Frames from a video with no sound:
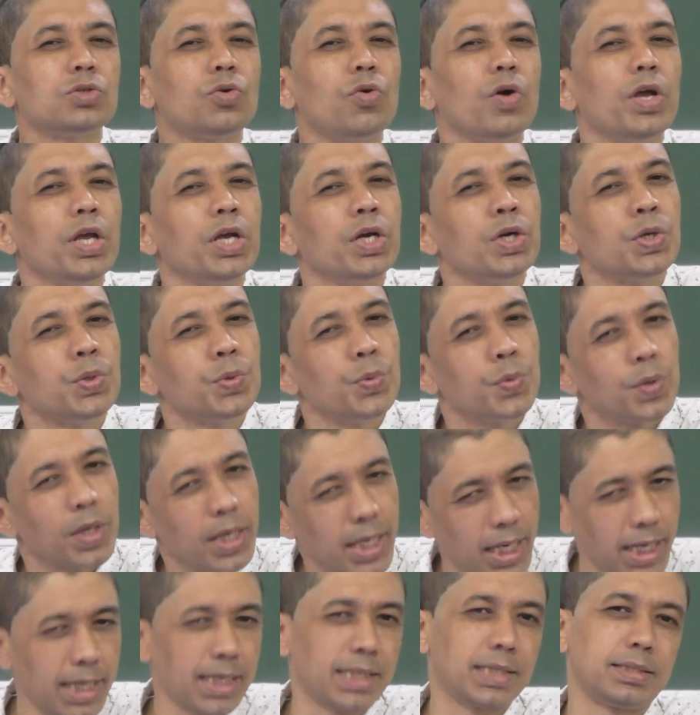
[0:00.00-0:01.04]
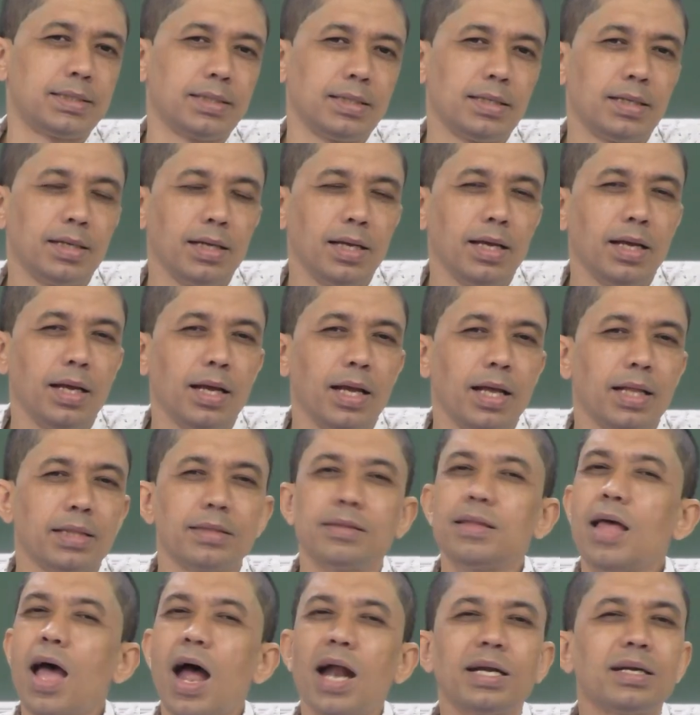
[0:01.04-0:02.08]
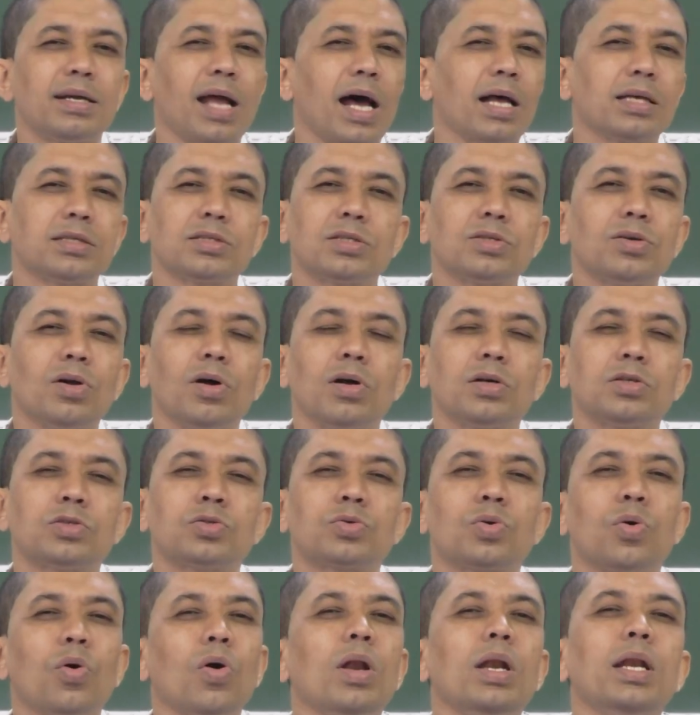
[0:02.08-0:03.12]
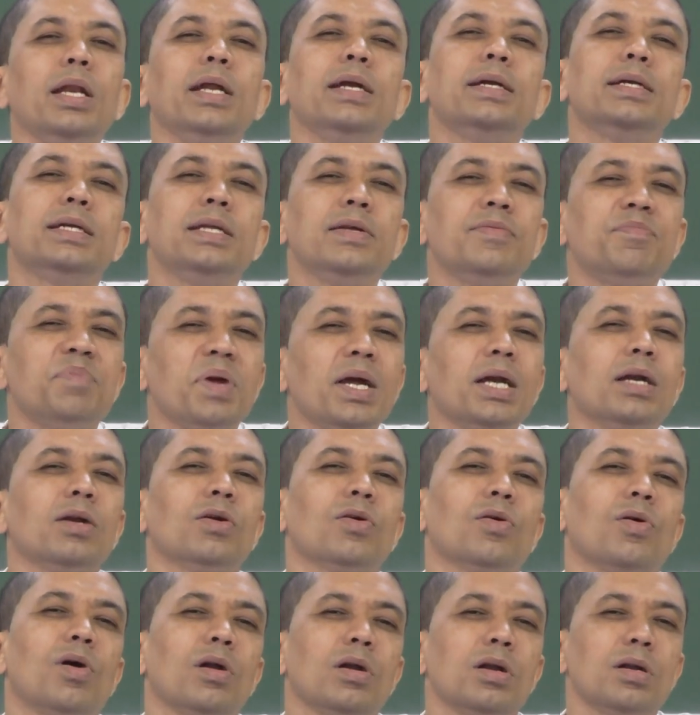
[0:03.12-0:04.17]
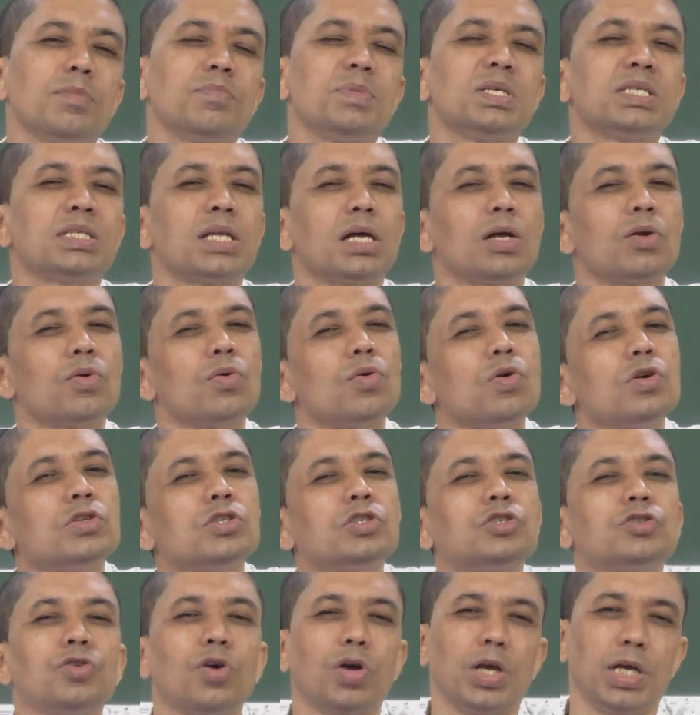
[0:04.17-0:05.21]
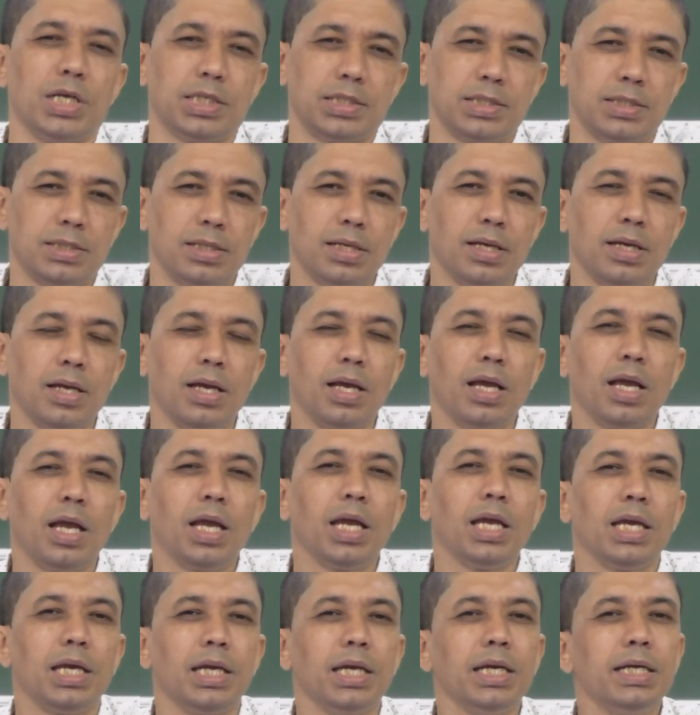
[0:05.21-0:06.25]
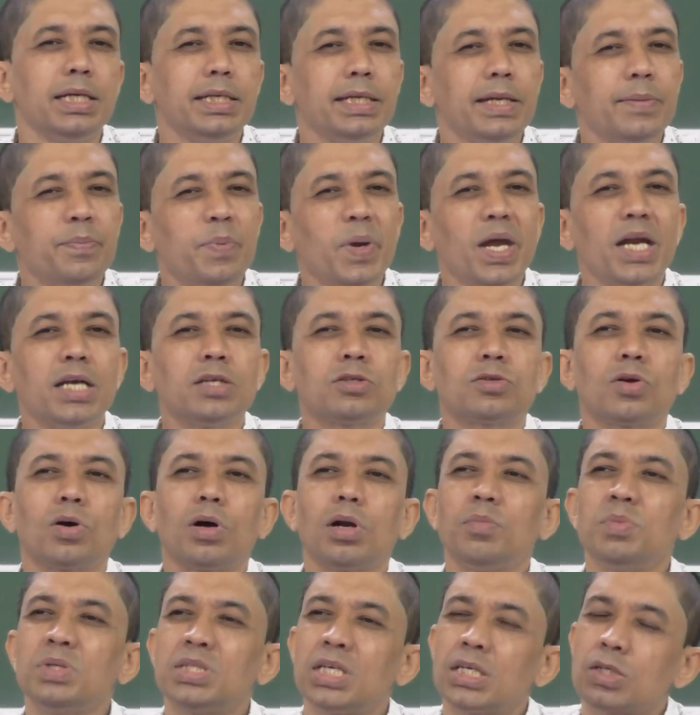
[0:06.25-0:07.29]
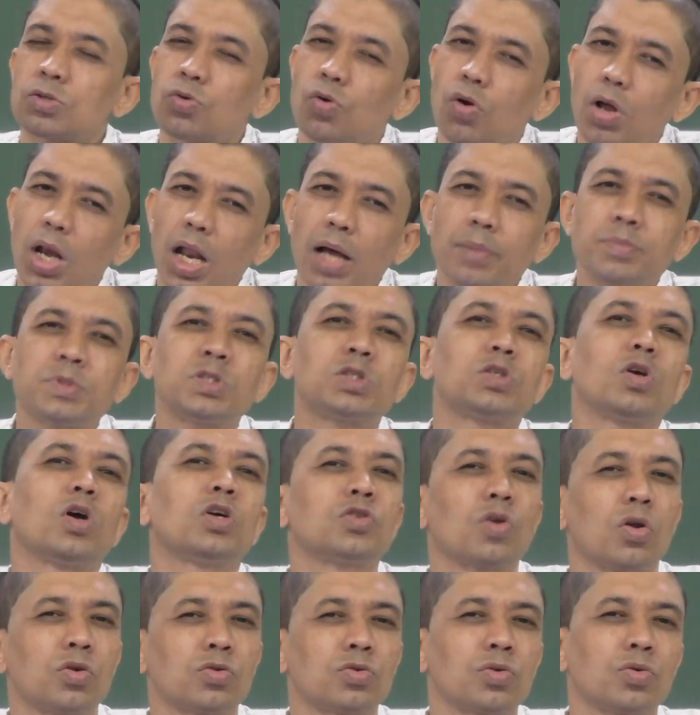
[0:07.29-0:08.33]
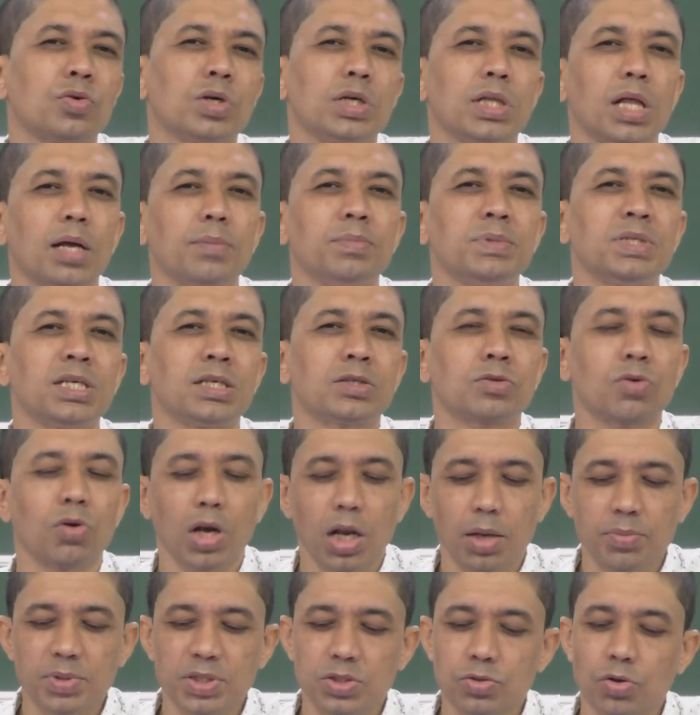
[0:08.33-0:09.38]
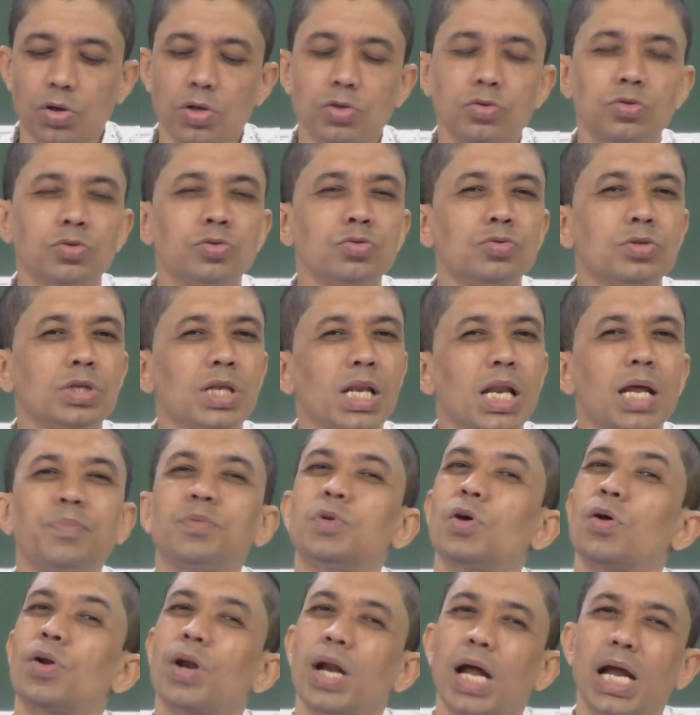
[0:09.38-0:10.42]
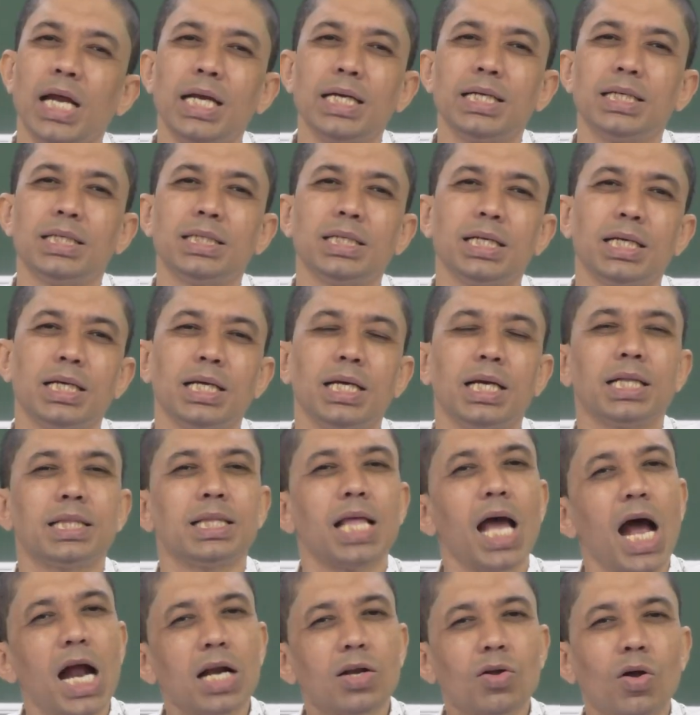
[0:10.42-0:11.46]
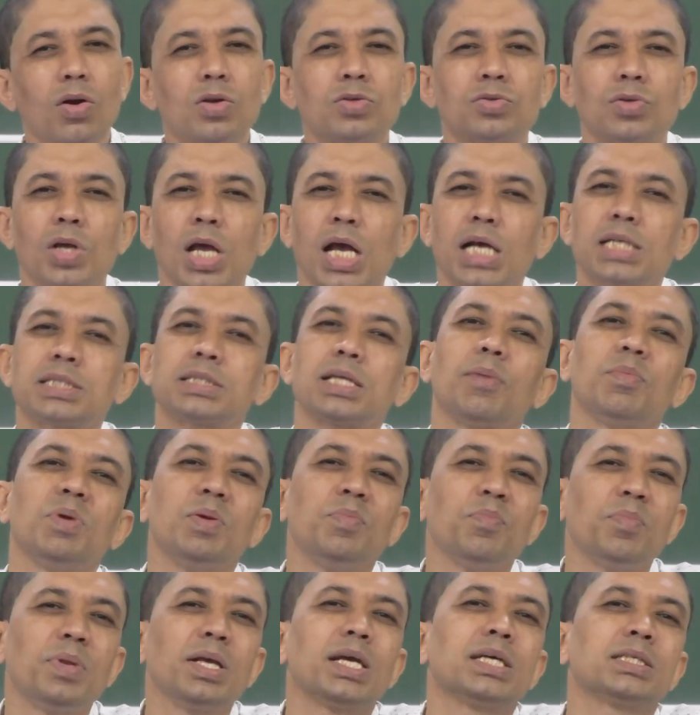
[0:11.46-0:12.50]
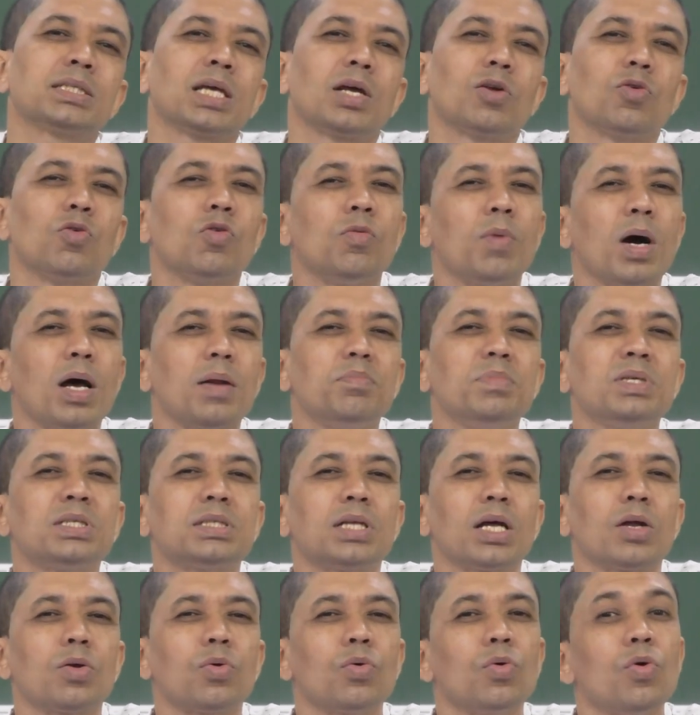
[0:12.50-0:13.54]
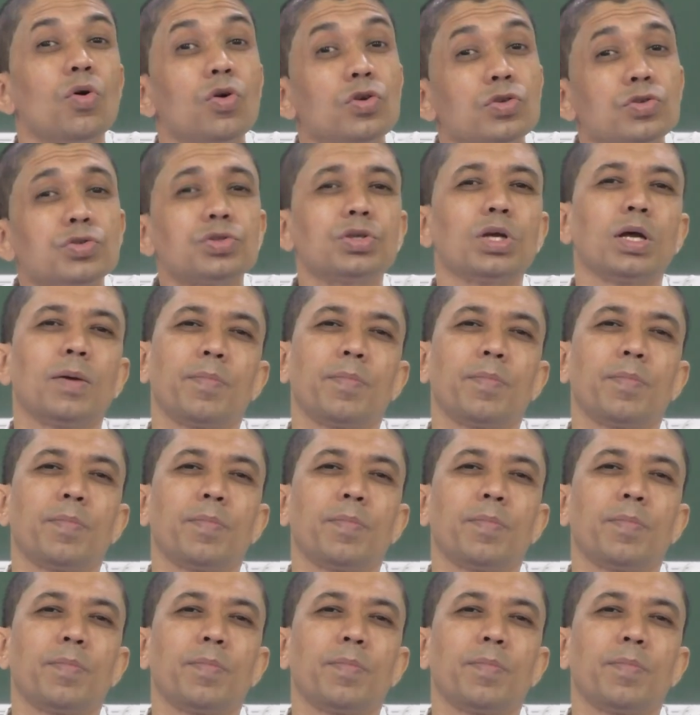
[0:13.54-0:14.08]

going to get that does not solely depend on mr row's choice it depends on Mrs. Column's choice also whether Mrs. Column is going to choose left or right that also has some implication over Mr. Row's